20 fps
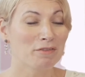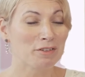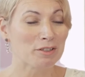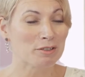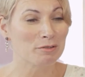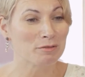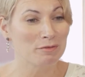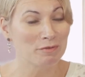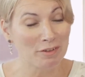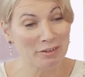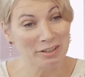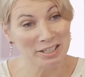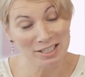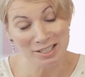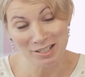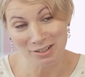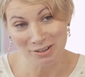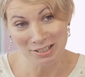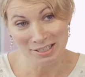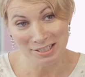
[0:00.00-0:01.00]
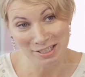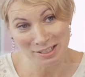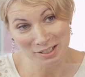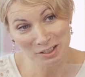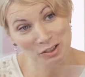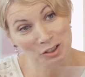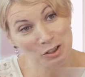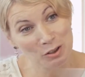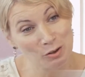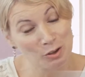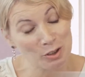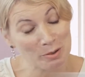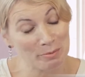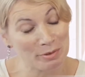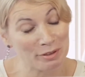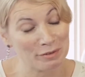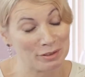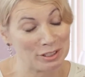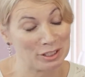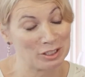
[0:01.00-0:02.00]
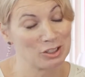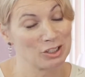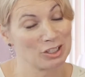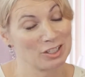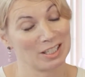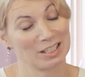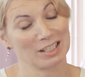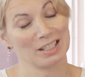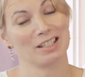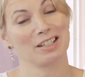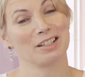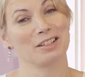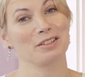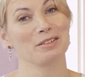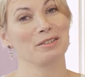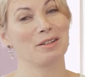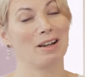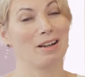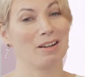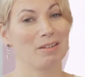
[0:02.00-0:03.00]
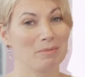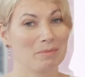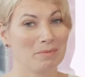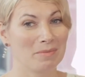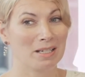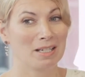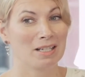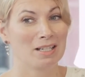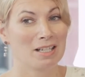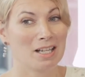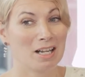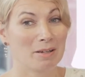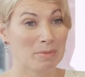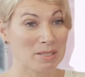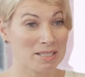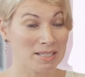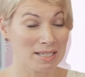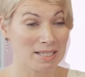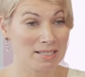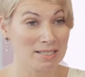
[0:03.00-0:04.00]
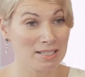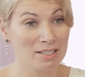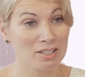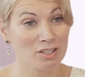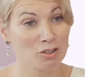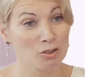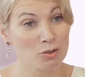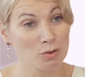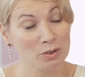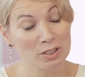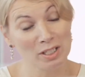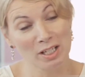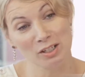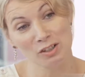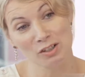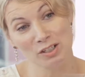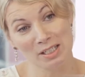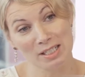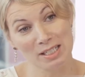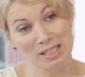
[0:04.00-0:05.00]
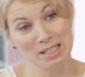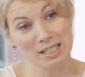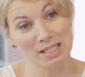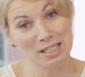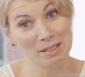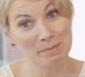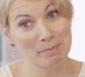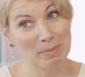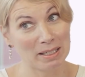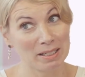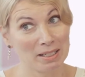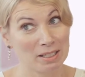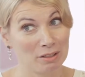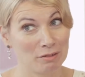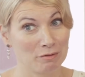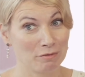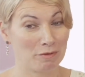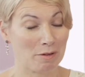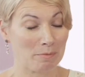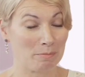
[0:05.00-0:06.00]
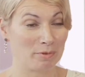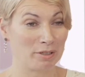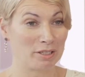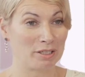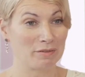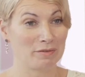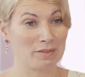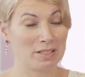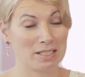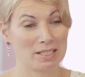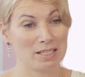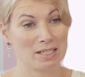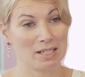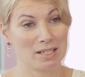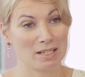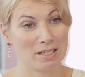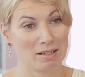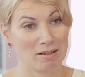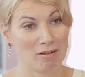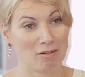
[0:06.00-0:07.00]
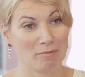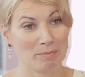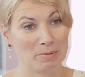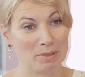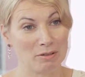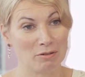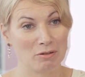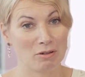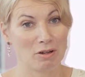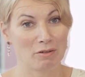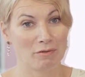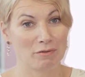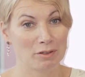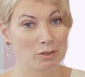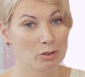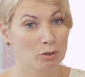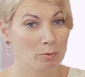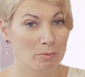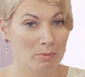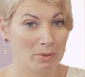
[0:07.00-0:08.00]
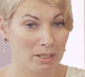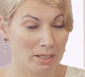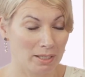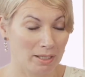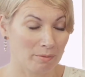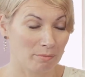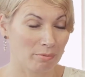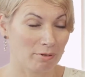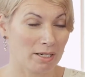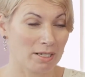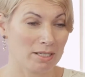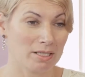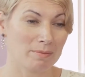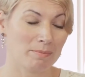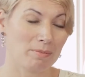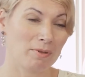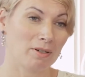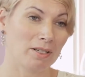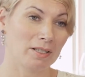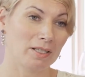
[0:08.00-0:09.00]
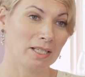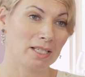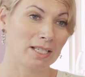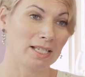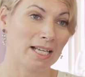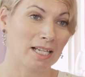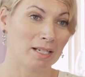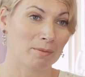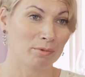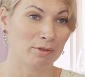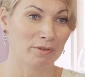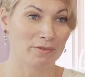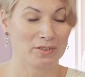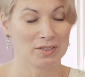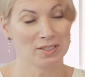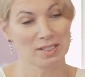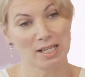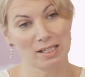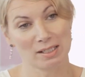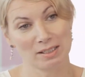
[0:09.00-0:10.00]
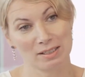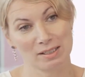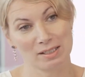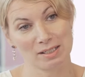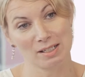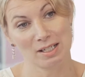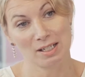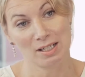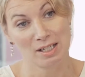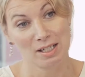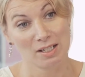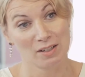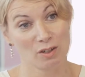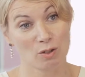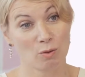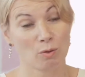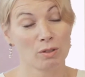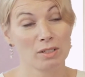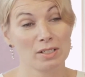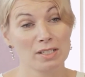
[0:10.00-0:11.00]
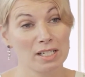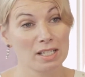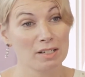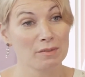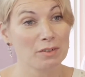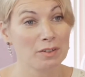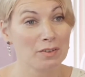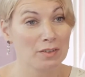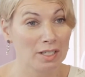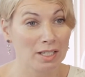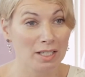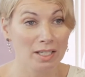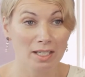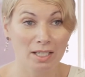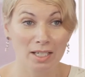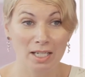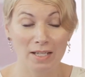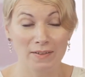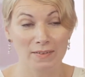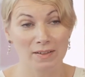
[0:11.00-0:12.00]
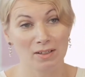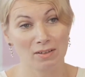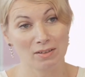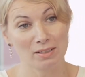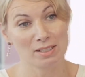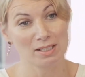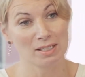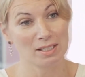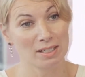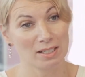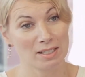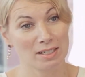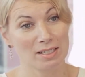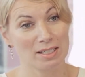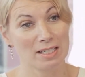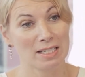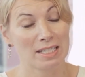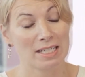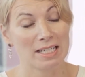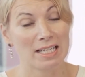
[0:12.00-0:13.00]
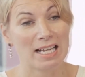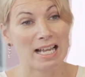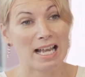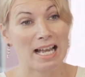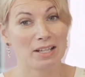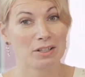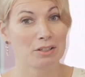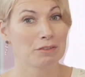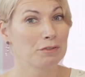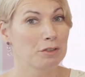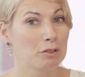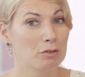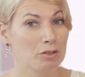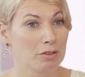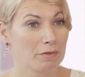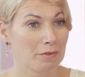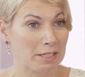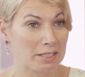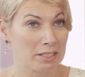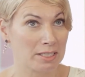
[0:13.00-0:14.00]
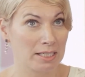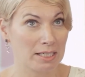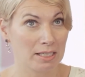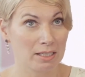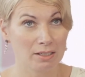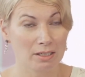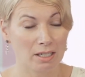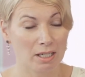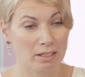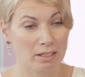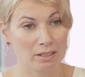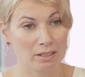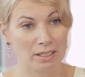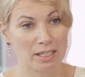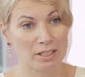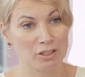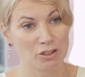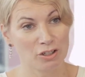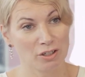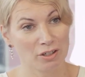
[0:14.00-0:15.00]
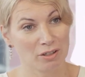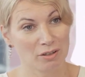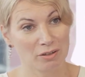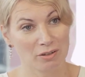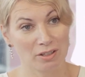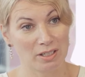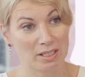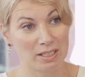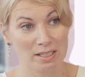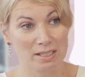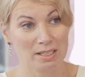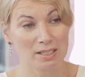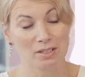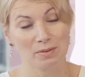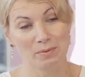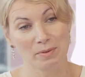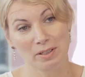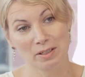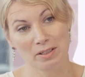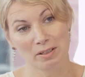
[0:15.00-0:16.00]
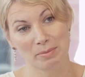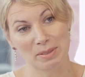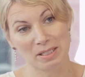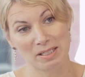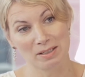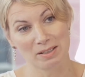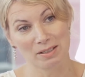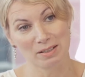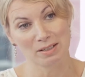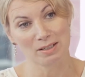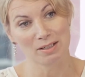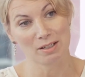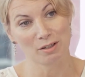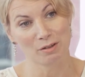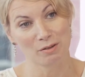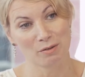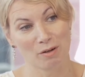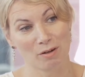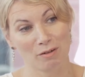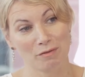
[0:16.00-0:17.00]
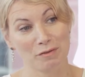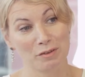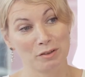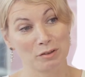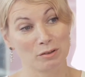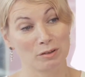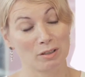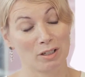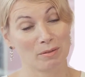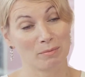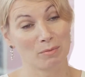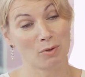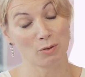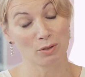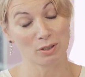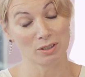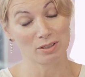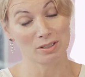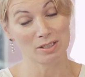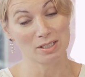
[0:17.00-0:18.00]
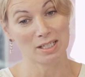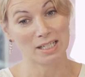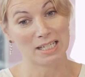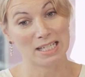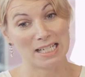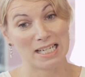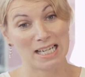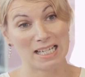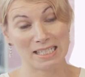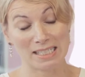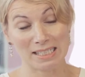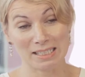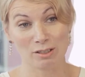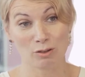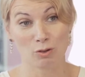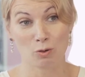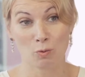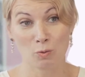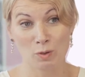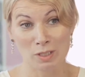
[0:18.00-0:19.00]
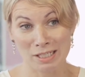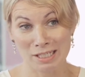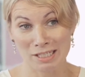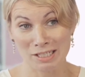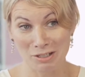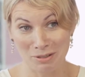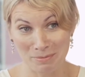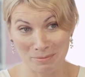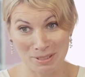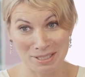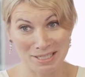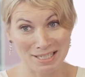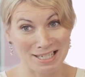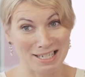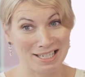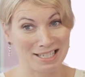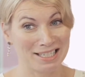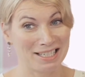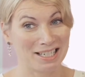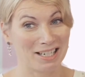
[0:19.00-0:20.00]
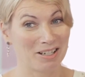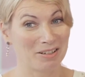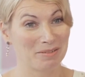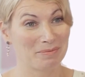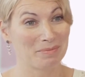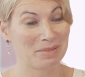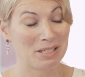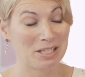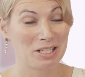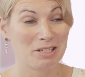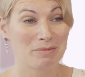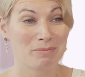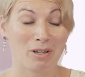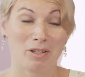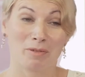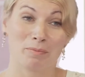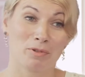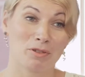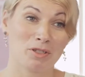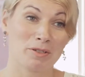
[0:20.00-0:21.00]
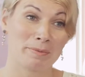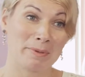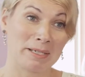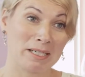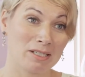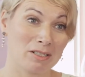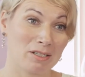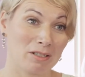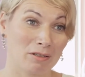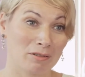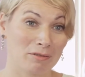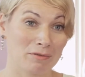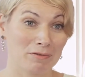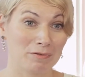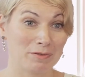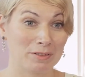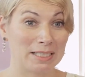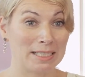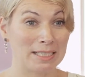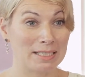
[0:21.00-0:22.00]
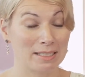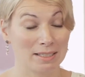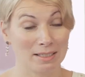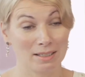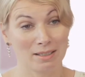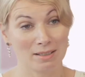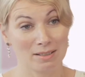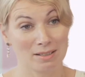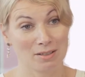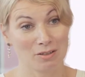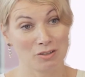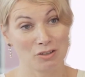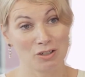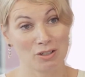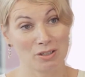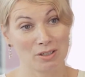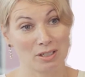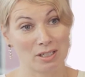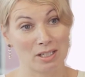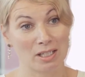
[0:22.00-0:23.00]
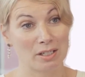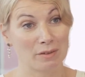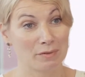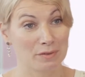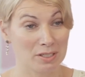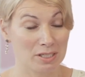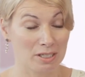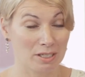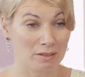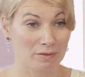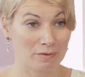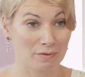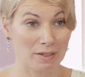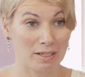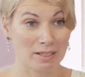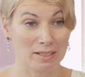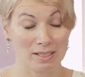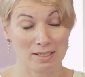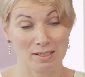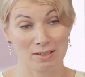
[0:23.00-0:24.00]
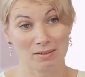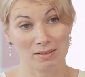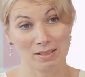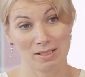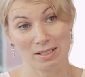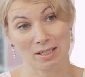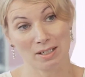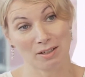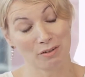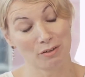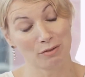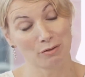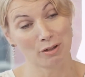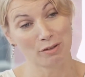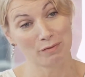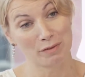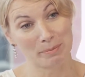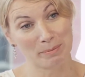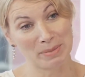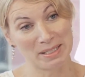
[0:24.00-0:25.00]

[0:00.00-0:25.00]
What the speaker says: feel very excited and hugely privileged, thank you. I must say, since I joined the agency back in February of this year, I've been phenomenally impressed by the calibre of the talent, the quality of the thinking and the ideas, and the future-facing nature that exists within the business. So I feel honoured and a little daunted, I must say, by the prospect of leading such an innovative, exciting and thriving